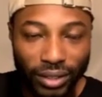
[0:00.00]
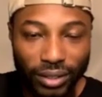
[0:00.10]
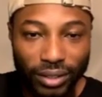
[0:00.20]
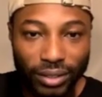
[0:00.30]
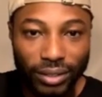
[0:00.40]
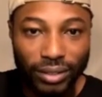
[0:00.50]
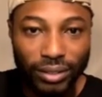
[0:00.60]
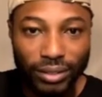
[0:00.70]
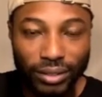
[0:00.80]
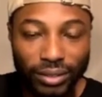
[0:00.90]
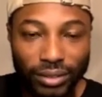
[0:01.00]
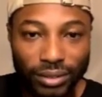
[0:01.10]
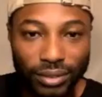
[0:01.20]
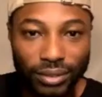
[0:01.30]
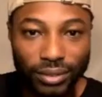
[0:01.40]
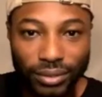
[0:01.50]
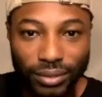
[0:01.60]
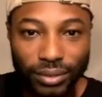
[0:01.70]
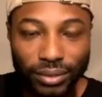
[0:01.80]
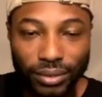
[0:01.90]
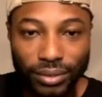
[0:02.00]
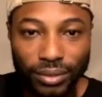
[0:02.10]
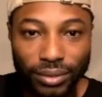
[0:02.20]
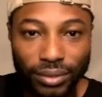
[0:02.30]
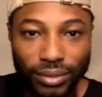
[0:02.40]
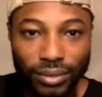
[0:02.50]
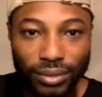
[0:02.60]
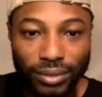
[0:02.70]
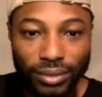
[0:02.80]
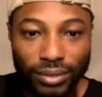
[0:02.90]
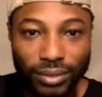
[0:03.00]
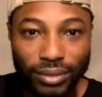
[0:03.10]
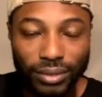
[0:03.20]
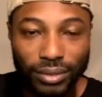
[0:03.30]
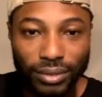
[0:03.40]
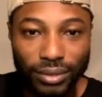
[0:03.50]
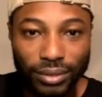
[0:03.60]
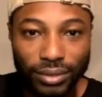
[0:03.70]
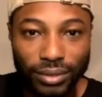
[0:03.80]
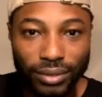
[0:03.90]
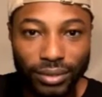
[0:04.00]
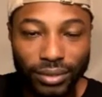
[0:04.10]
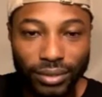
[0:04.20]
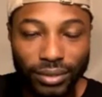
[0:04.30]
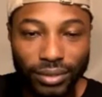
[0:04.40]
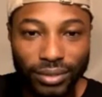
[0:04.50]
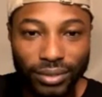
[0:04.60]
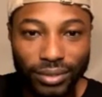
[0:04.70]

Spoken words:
No words are spoken by the person on screen.